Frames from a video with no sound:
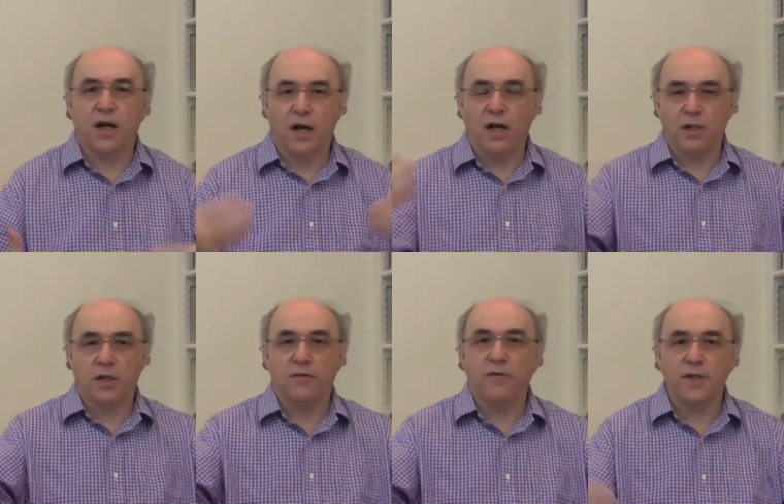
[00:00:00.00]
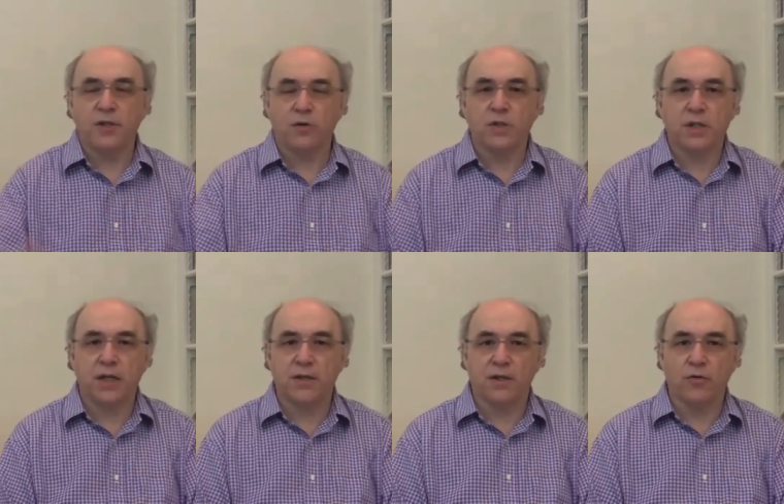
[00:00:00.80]
a sort of a visual
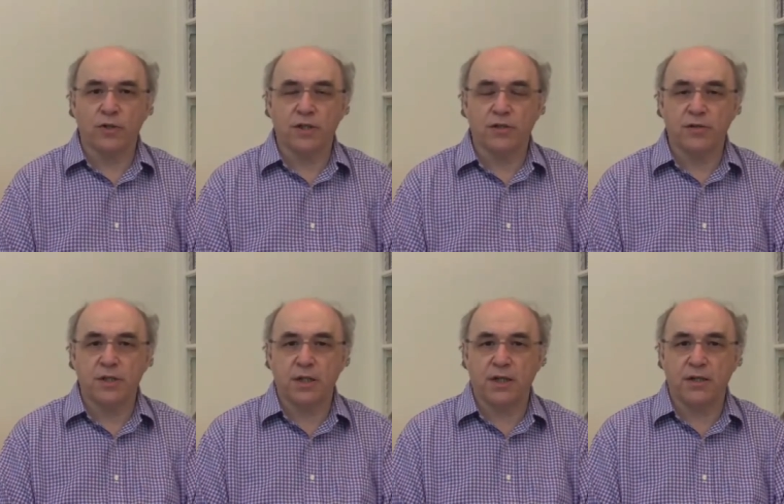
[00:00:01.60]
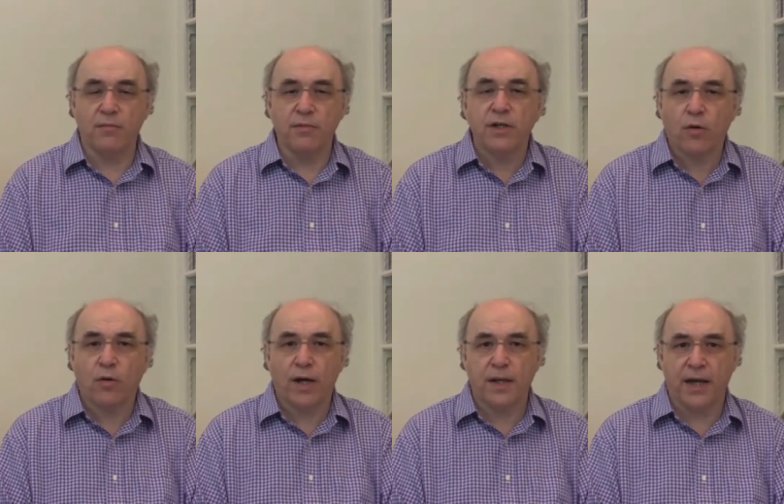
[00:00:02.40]
scene and an auditory scene. And we're not
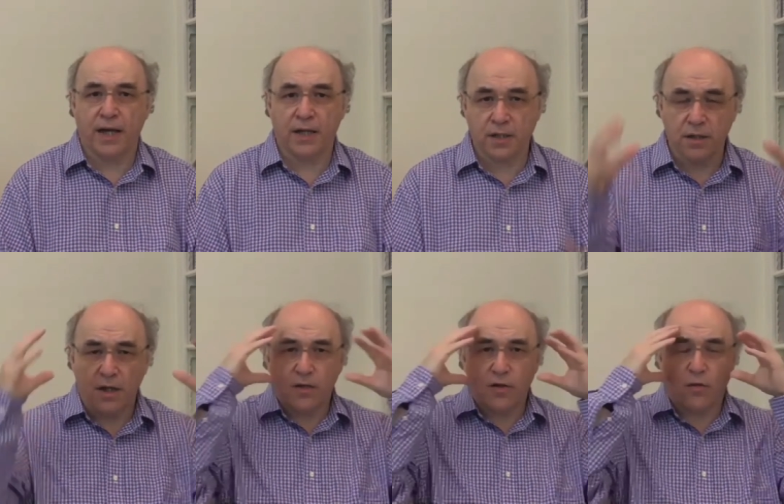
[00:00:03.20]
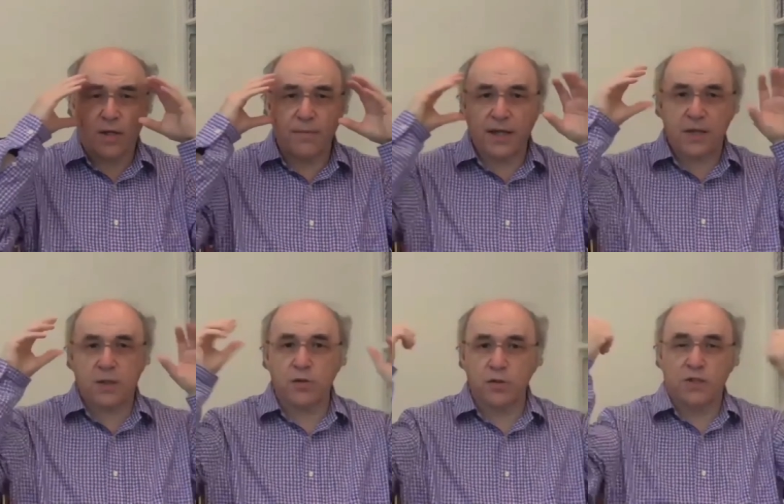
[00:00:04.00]
quite there yet. And, you know, one of the big
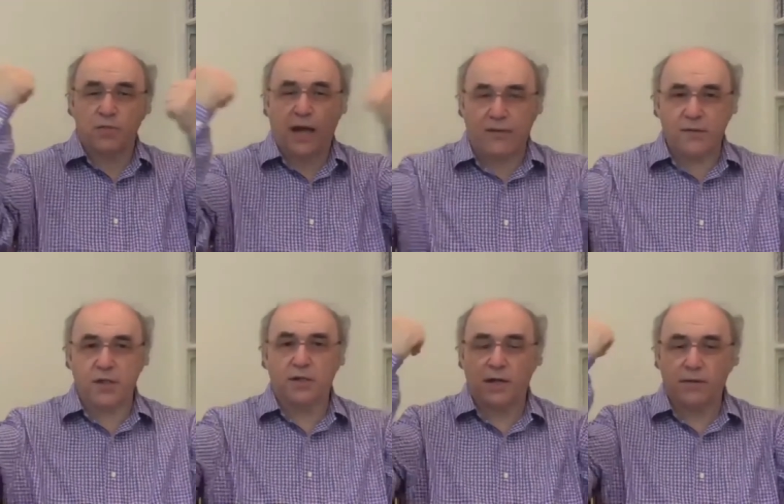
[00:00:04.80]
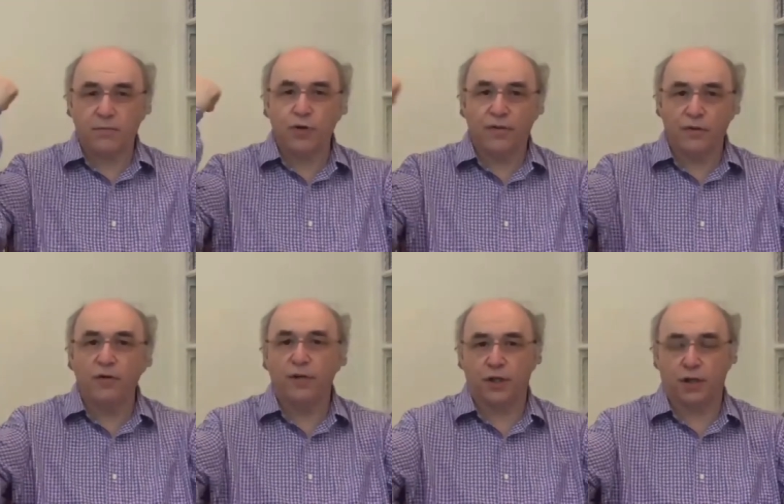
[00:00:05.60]
issues is we have a certain amount of
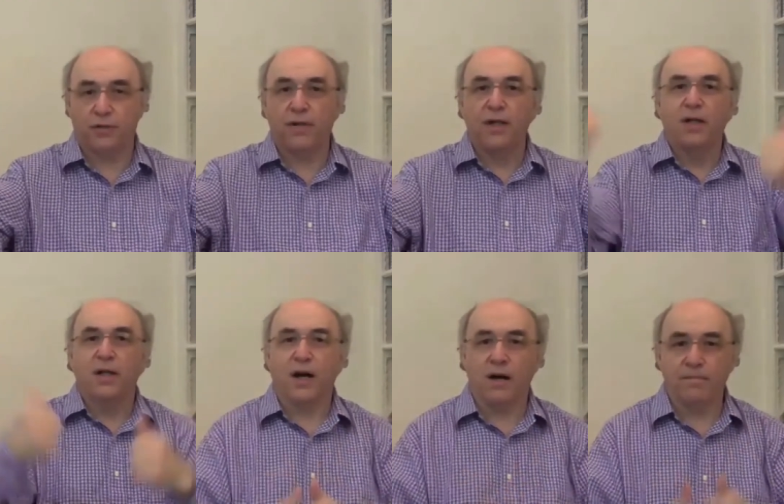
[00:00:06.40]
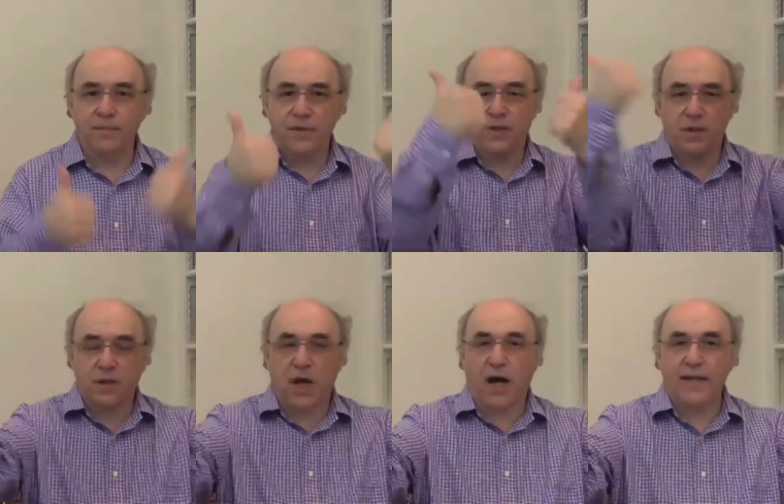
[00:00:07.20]
peripheral vision to the
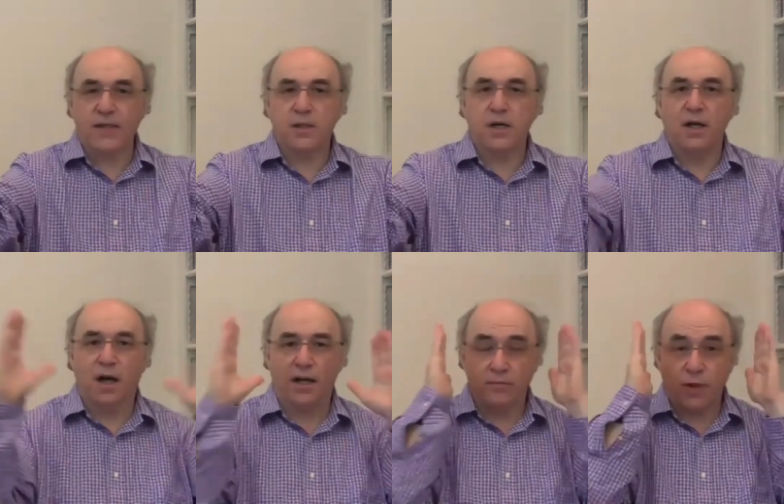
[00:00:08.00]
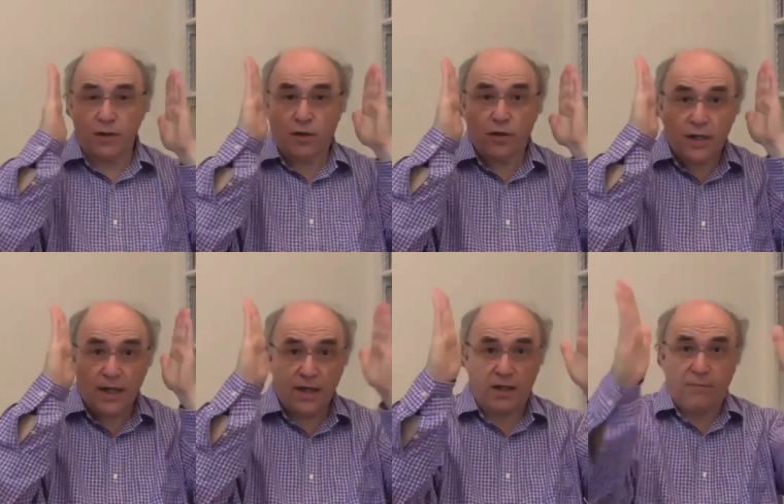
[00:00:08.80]
sides. And when you're
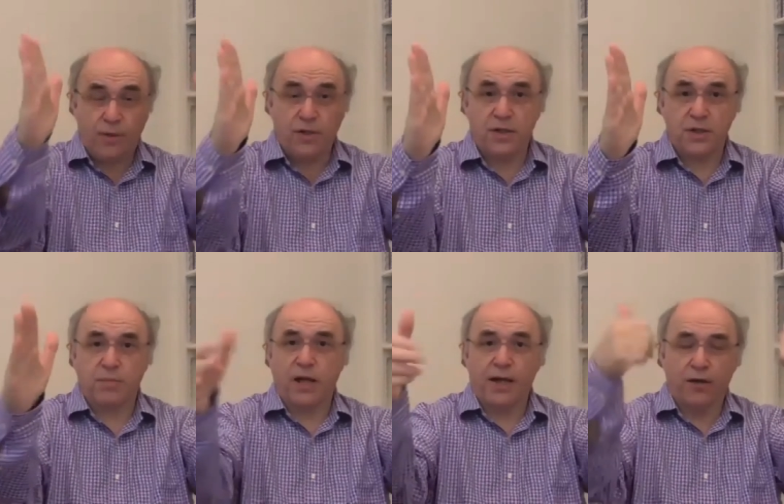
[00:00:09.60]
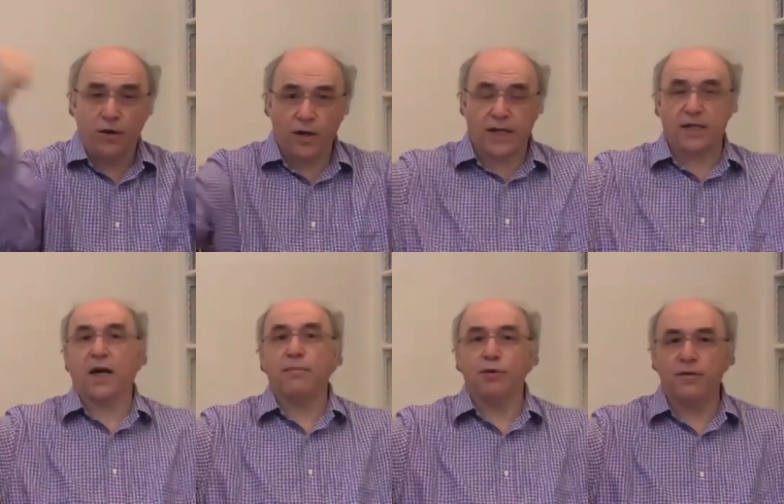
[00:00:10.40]
looking at a computer display, you're not getting
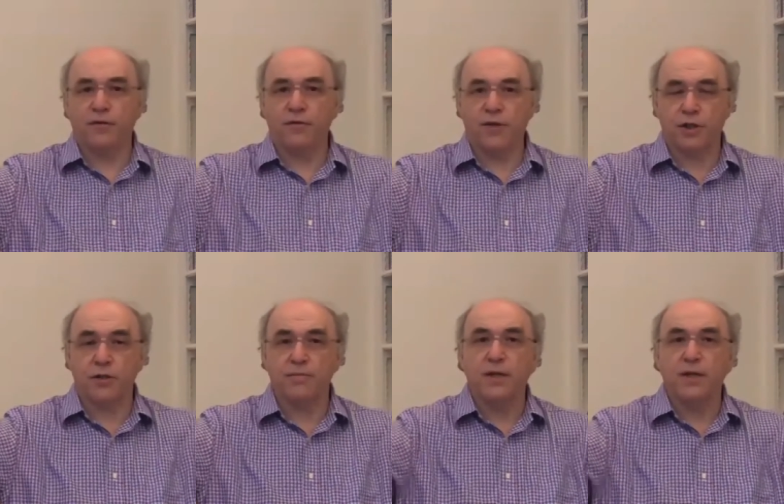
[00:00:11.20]
that peripheral vision.